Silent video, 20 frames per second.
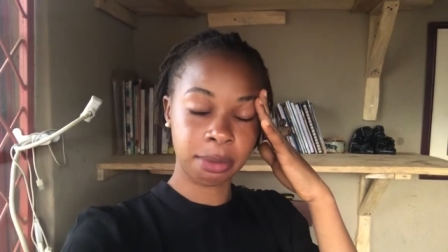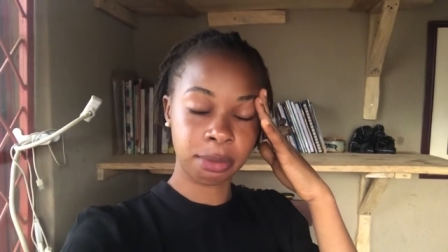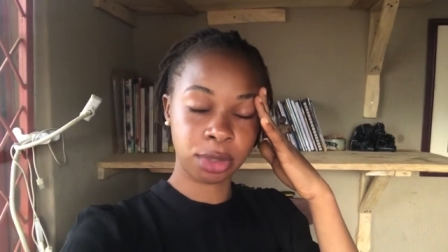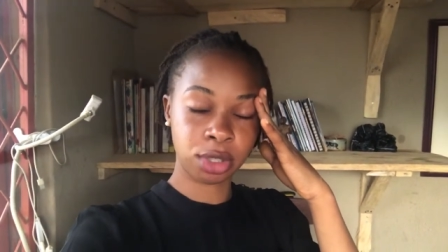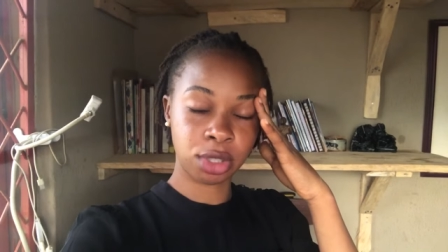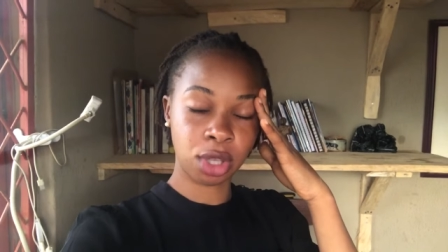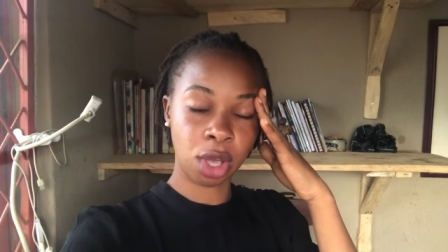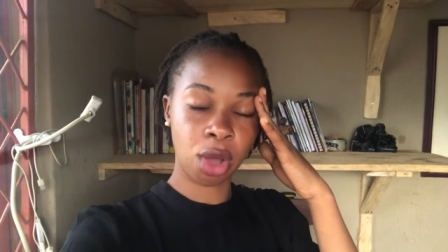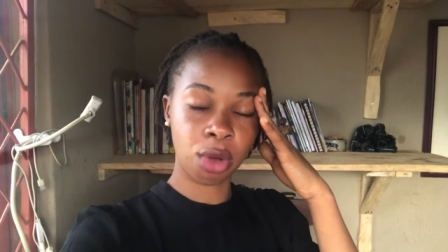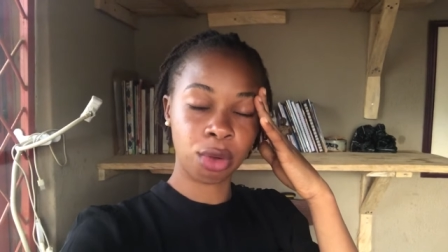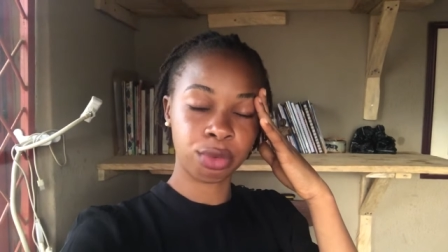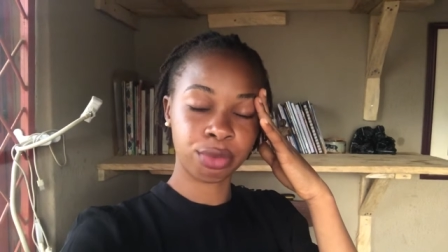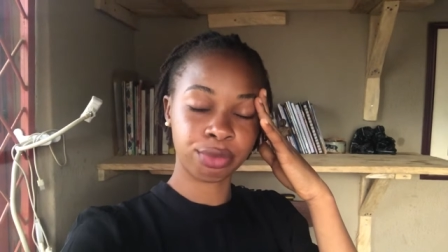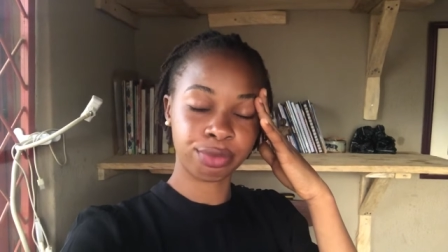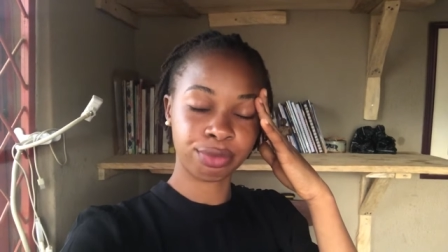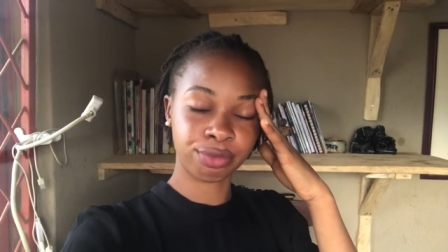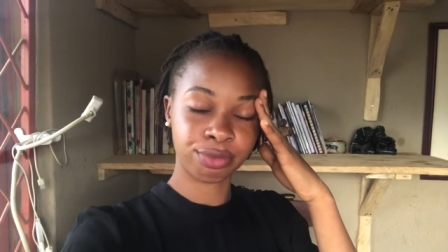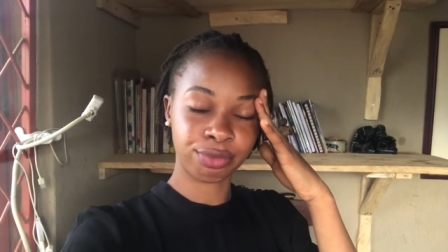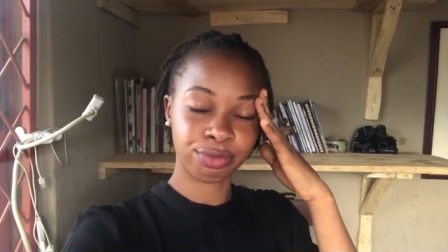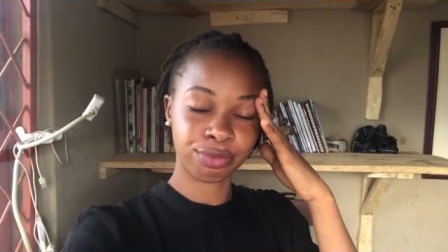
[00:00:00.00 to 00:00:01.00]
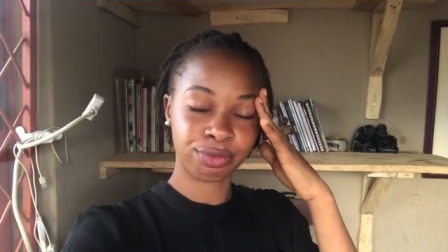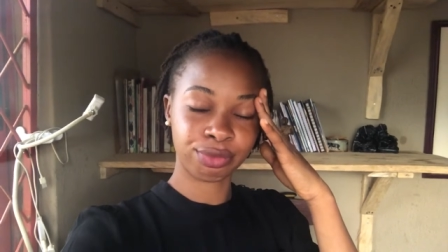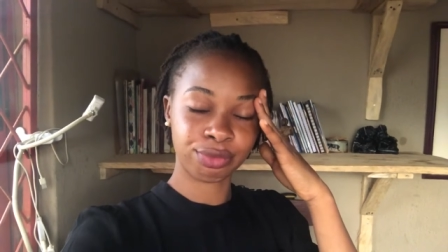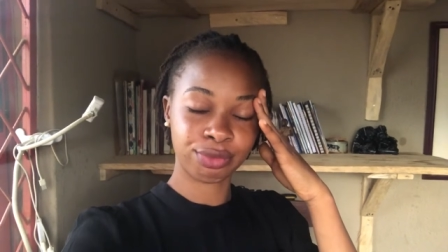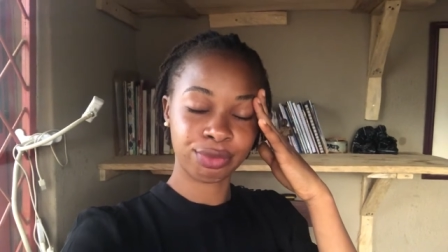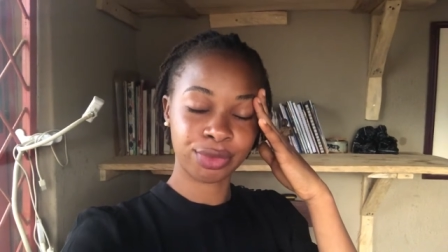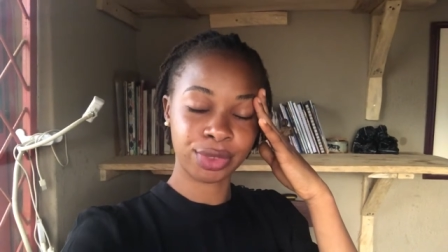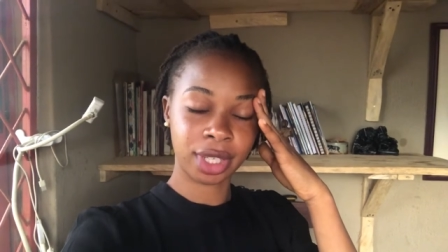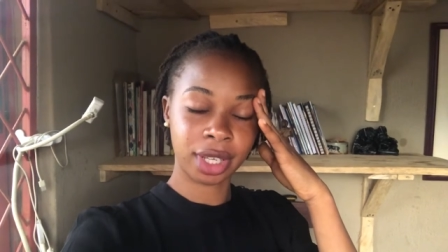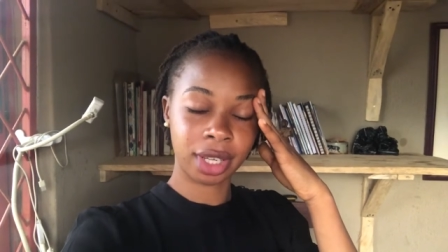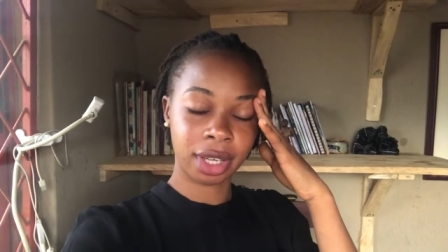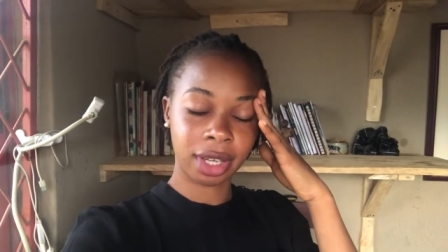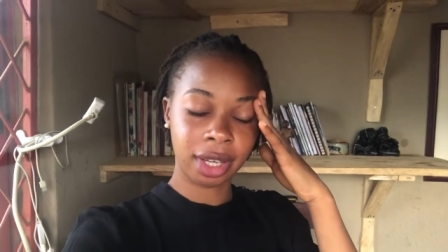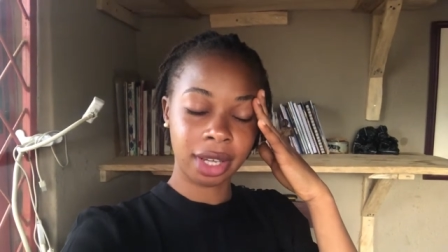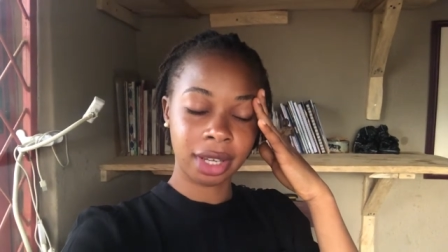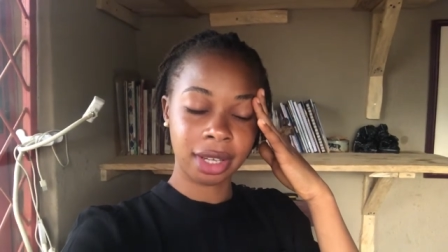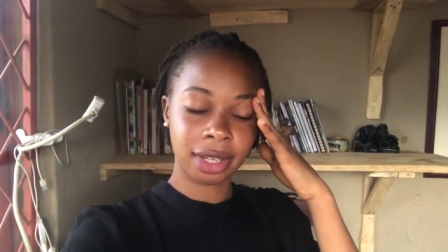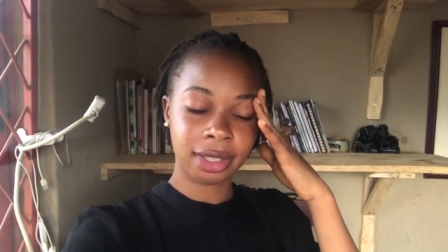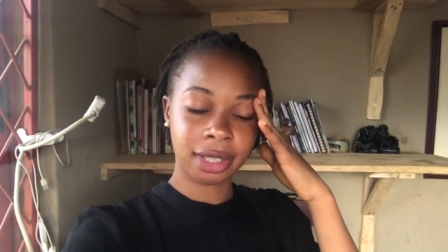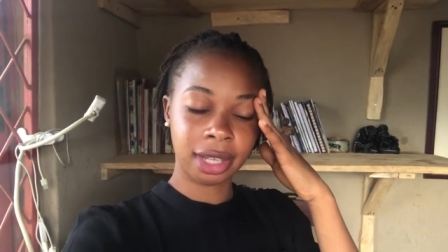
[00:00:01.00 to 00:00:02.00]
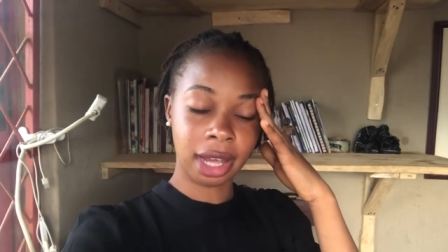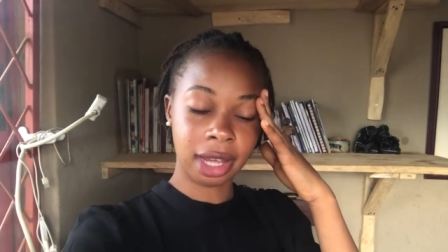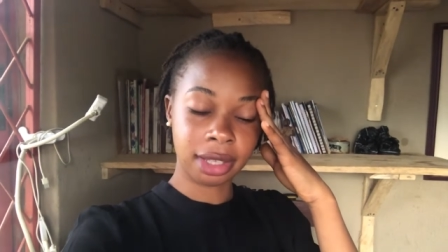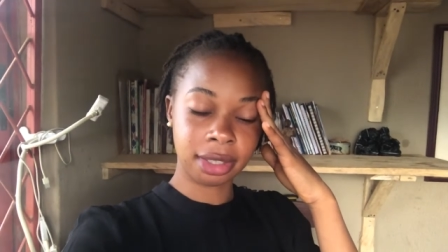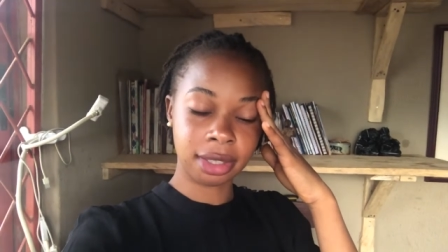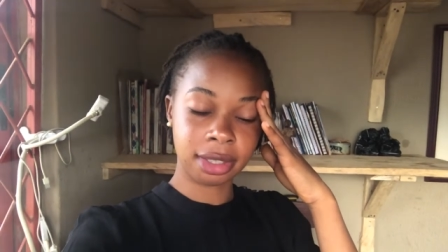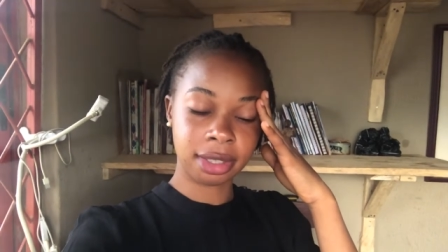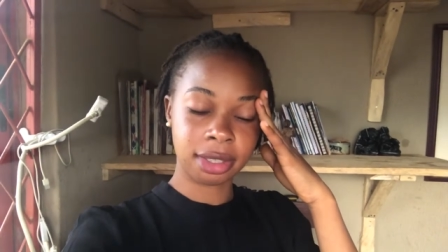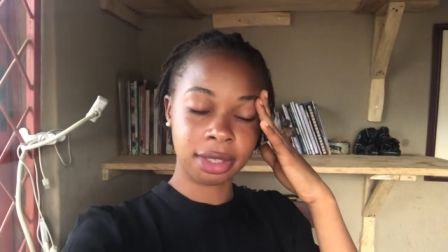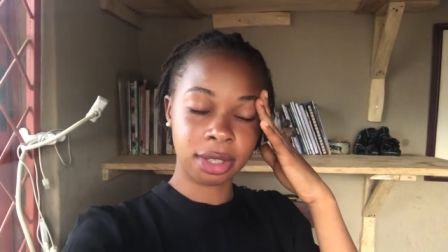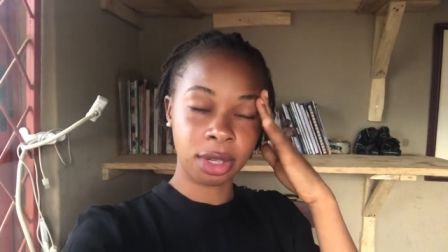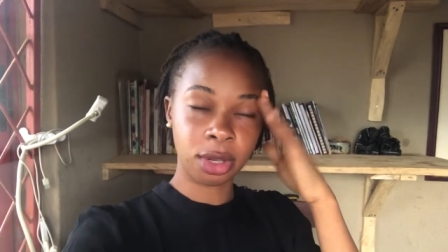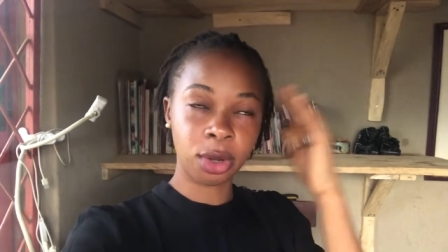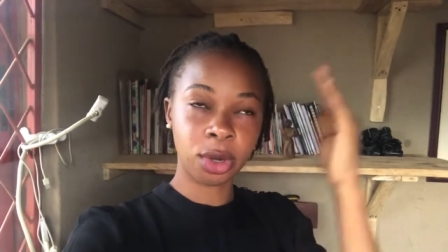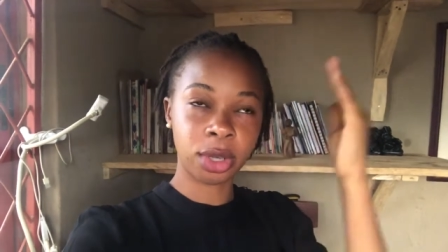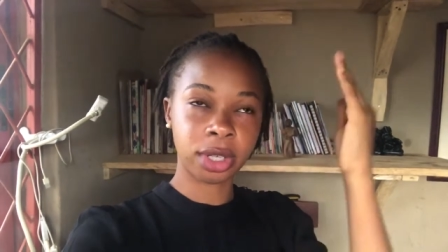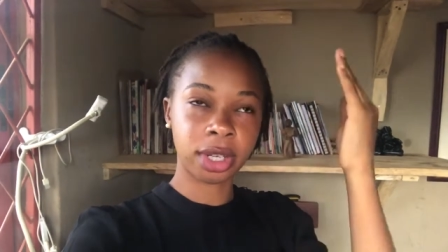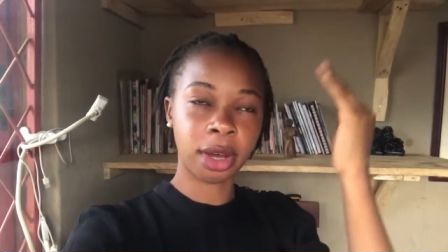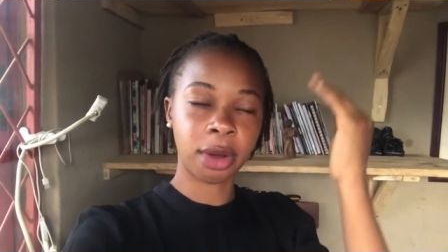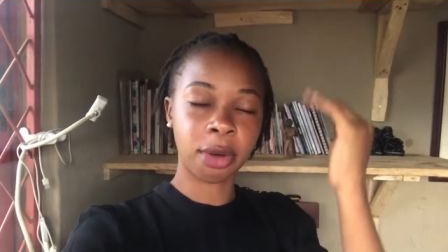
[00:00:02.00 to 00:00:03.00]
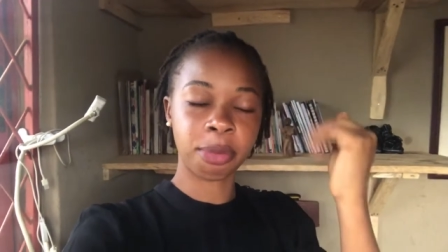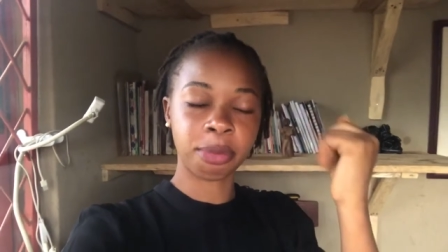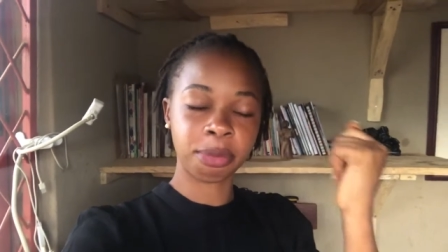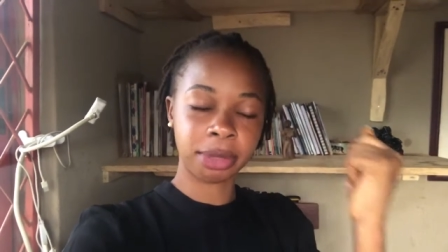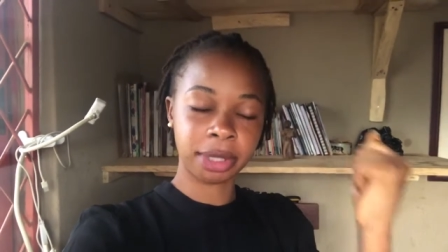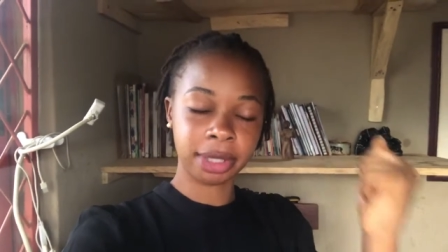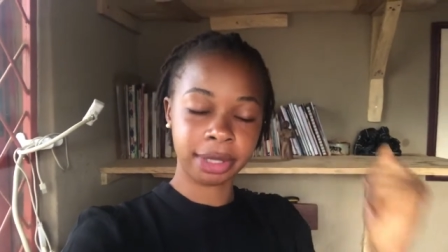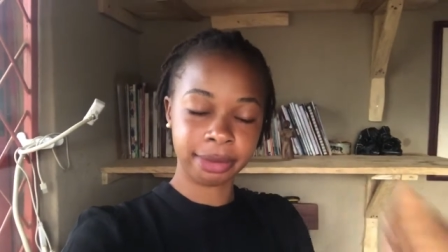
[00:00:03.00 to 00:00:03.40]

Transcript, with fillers: So, yes, the Lord help me.